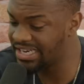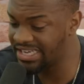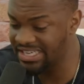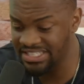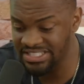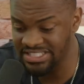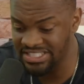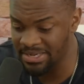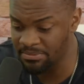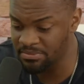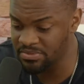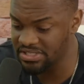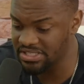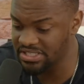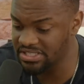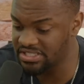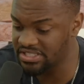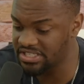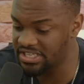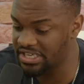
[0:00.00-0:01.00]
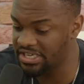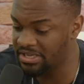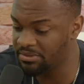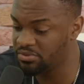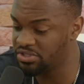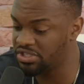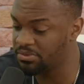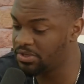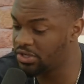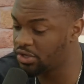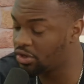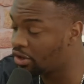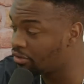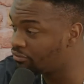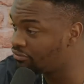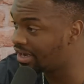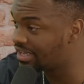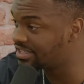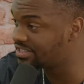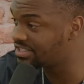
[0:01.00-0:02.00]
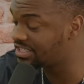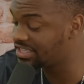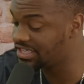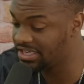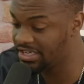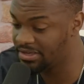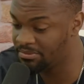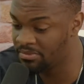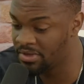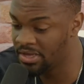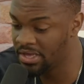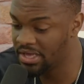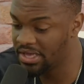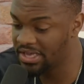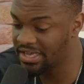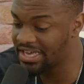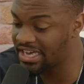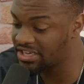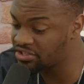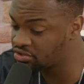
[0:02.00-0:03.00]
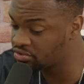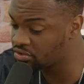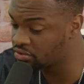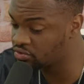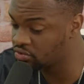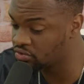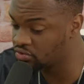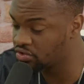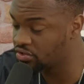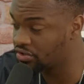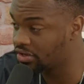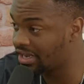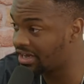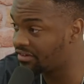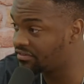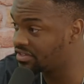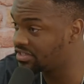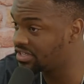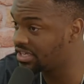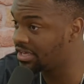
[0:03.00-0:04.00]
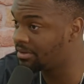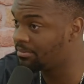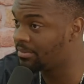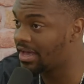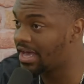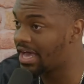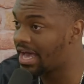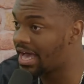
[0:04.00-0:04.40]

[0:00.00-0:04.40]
Clint Dempsey's team. Jimmy Conrad's team. Castro's also going to have a team.